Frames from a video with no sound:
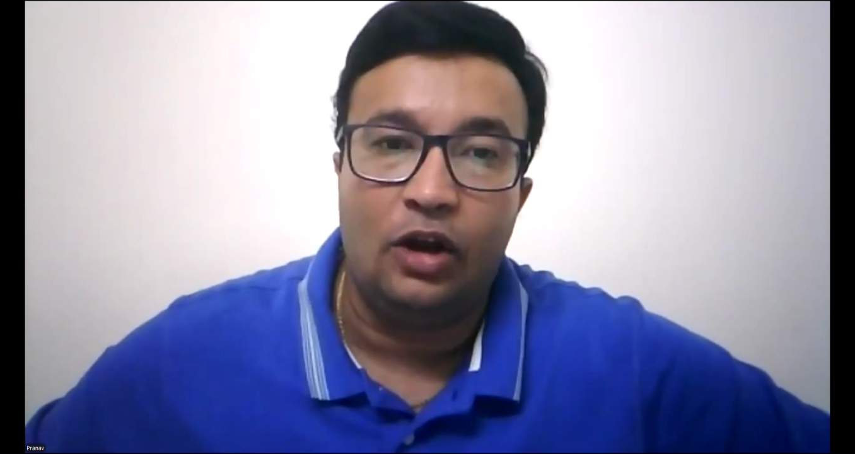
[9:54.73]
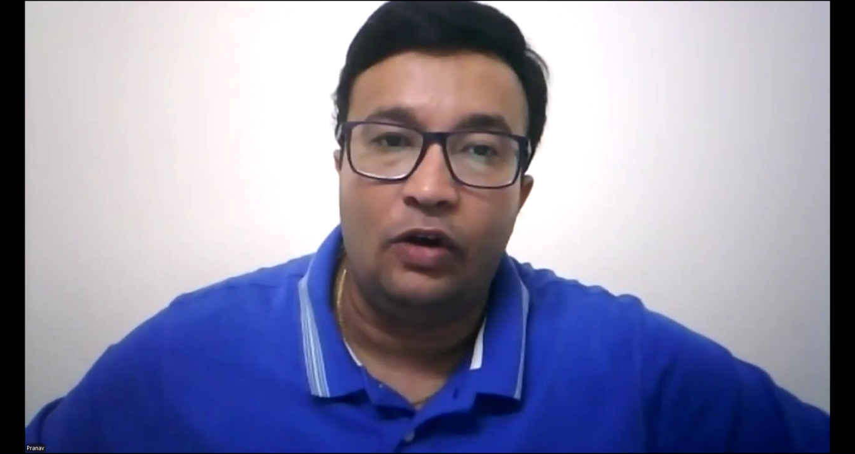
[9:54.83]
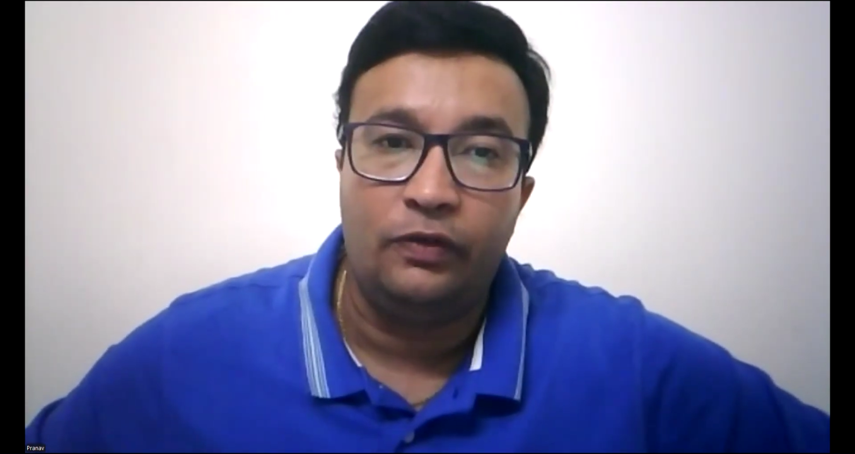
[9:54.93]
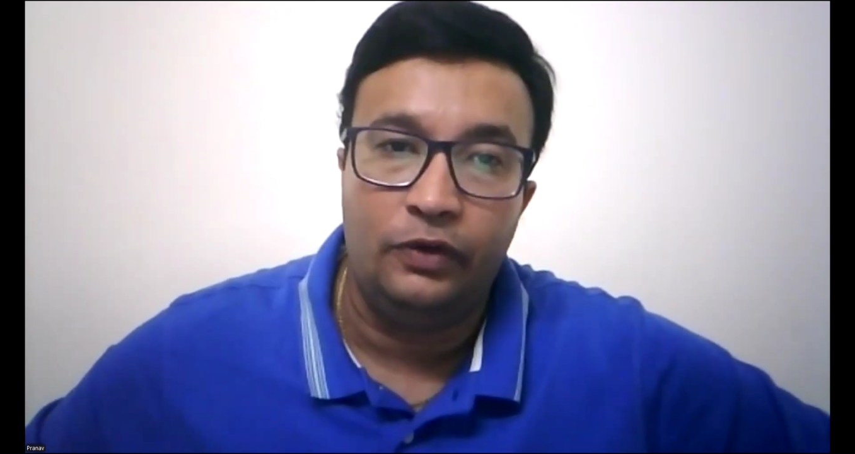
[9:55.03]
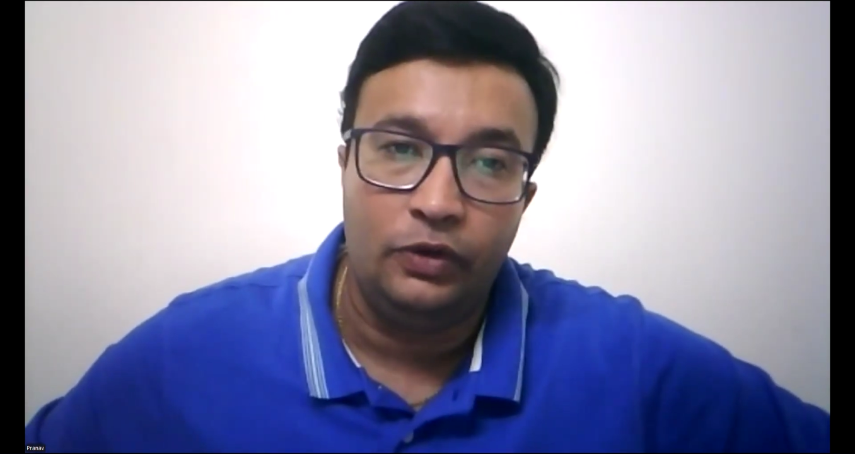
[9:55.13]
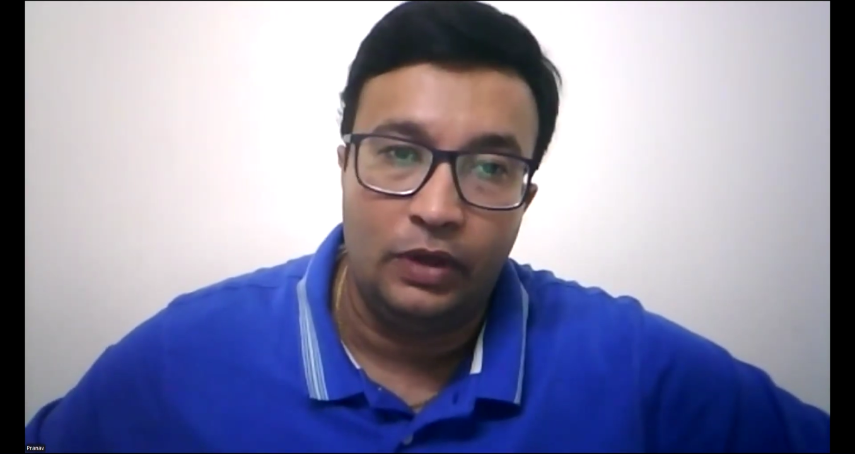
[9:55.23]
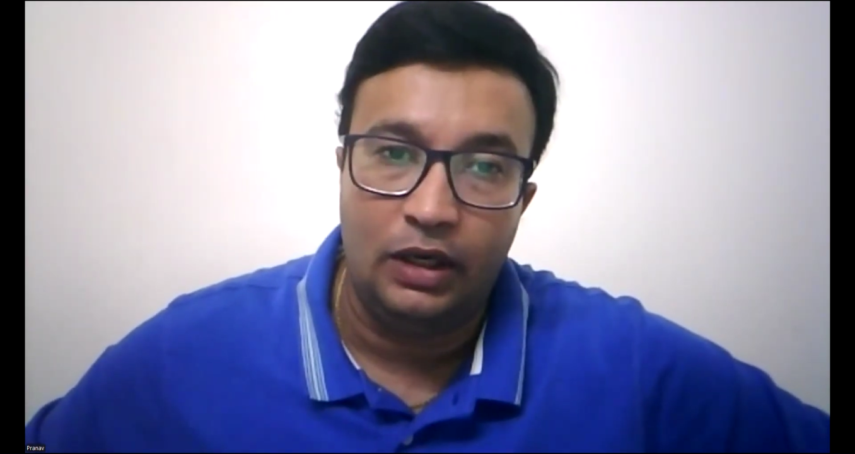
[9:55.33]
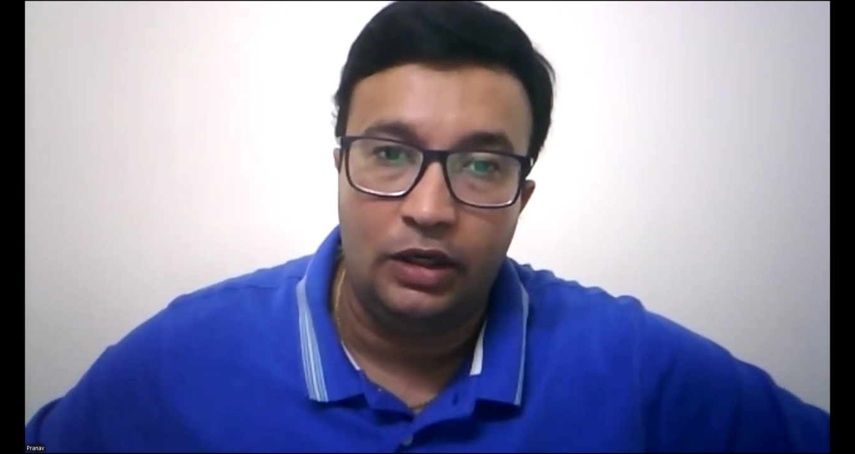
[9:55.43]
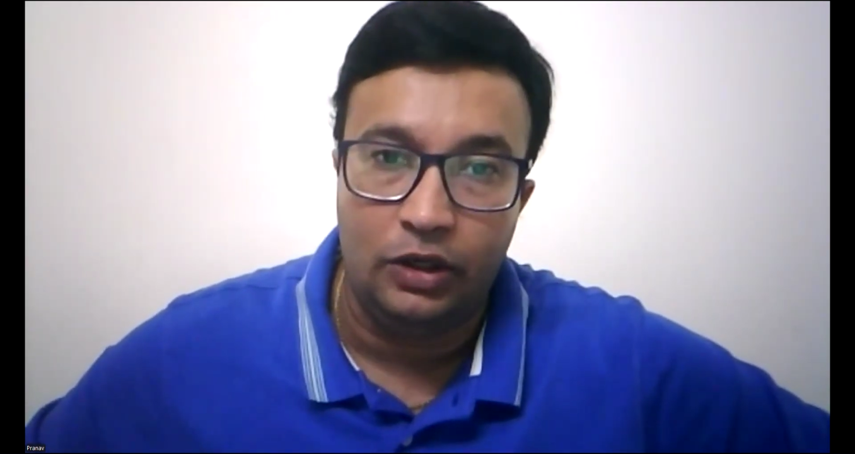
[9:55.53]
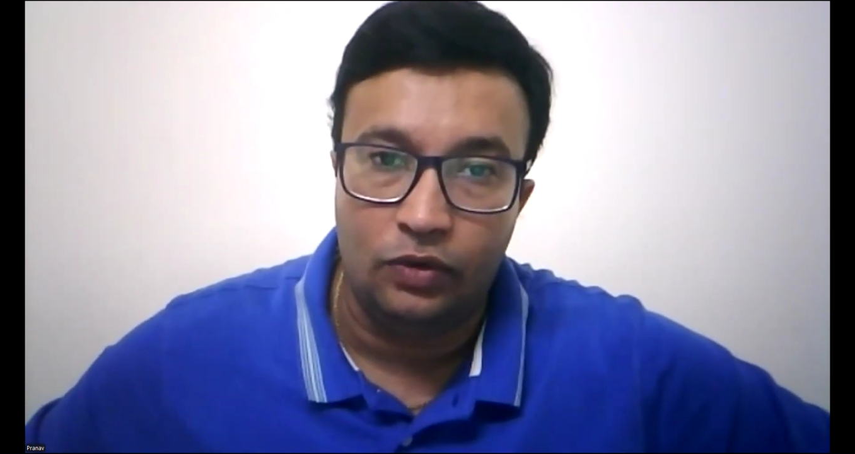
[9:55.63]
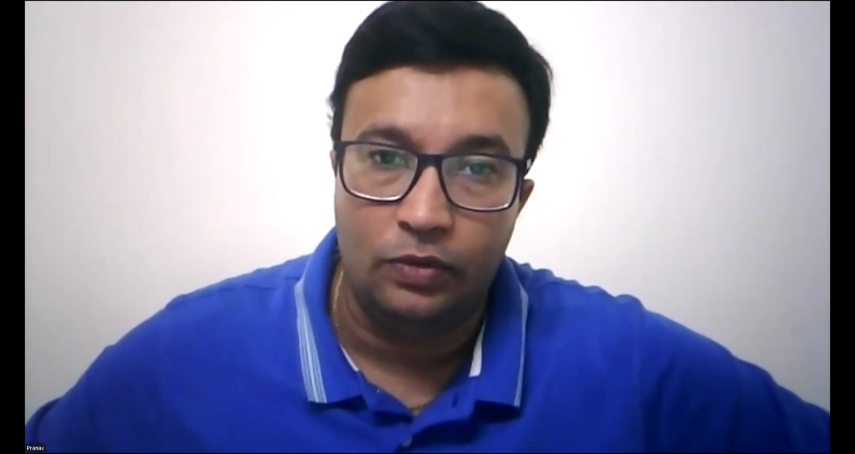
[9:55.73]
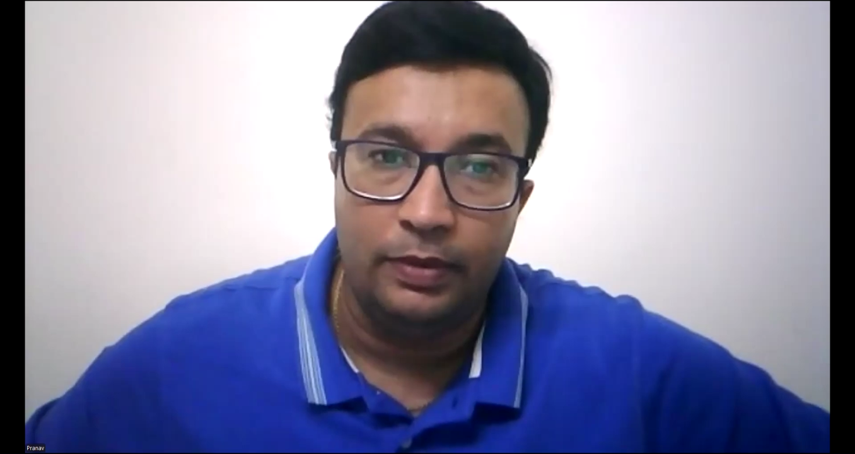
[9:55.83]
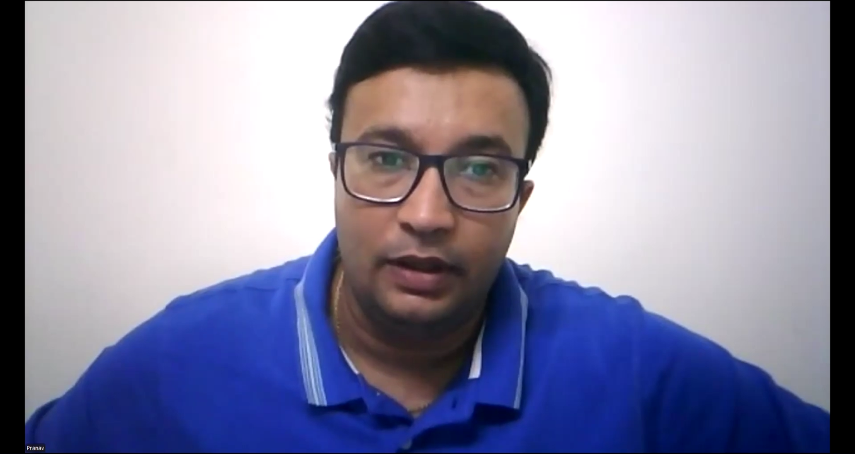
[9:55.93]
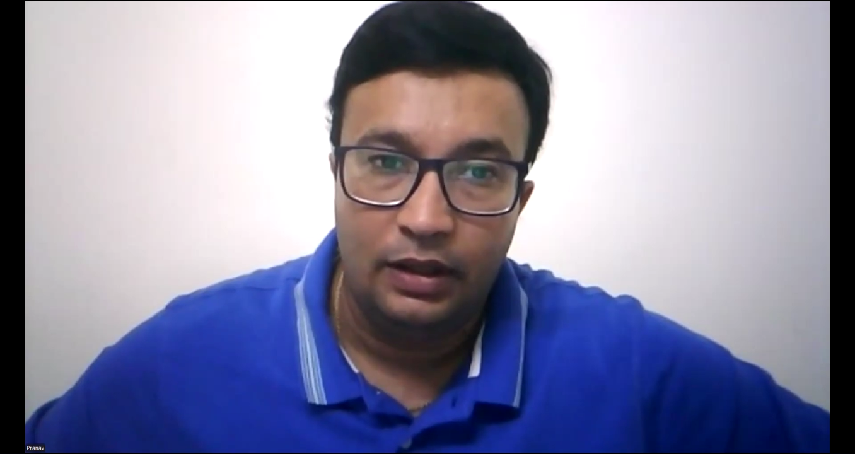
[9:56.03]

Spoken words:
of neural tube,